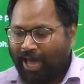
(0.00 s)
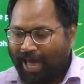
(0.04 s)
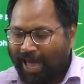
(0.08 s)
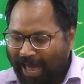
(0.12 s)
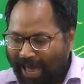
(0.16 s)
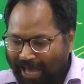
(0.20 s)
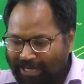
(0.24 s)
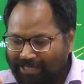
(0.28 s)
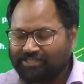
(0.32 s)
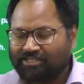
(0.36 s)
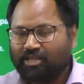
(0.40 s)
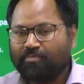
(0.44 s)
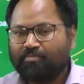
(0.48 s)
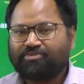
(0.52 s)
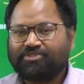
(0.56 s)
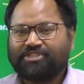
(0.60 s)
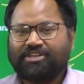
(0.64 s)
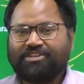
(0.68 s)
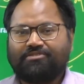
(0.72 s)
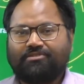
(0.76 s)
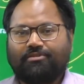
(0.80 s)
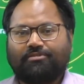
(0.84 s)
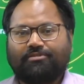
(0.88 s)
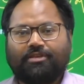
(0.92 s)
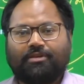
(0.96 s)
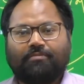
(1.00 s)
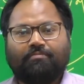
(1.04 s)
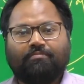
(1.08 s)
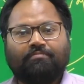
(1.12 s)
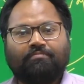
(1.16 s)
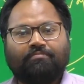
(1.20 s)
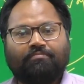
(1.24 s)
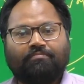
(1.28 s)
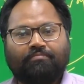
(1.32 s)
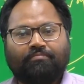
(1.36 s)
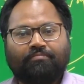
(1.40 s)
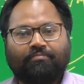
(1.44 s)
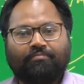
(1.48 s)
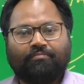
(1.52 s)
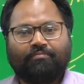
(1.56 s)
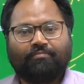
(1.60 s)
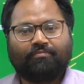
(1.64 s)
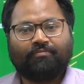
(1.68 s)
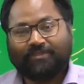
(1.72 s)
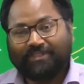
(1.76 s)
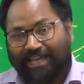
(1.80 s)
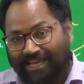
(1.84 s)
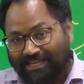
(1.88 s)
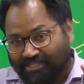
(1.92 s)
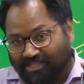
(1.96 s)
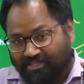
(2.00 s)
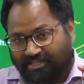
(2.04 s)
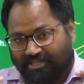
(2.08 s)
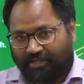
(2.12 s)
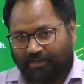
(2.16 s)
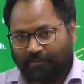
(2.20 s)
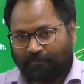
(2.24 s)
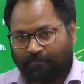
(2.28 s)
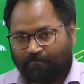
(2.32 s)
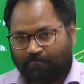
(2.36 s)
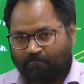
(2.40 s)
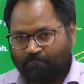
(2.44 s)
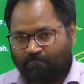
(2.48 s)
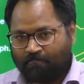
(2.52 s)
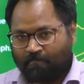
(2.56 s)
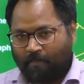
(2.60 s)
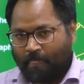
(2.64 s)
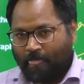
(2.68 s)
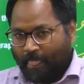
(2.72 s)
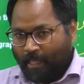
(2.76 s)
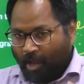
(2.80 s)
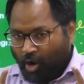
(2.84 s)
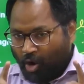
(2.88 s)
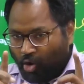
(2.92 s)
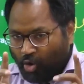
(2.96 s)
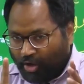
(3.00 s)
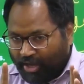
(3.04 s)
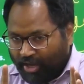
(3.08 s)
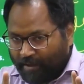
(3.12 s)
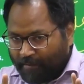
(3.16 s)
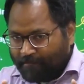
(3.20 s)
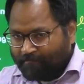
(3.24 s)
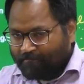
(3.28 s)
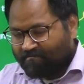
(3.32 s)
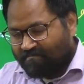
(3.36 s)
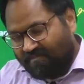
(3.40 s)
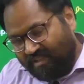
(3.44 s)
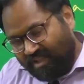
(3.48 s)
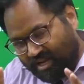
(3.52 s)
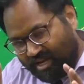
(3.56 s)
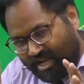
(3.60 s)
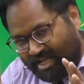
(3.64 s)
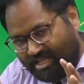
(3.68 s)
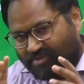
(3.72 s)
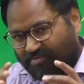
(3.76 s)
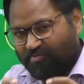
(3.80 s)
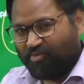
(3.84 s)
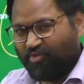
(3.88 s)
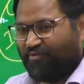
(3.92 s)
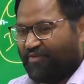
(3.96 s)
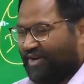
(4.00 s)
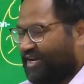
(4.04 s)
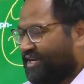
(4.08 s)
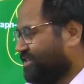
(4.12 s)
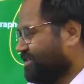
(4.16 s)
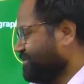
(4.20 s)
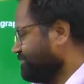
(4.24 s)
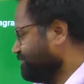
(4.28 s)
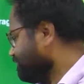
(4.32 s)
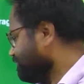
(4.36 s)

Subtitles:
has the central theme. That's the thing. Okay, let's move ahead.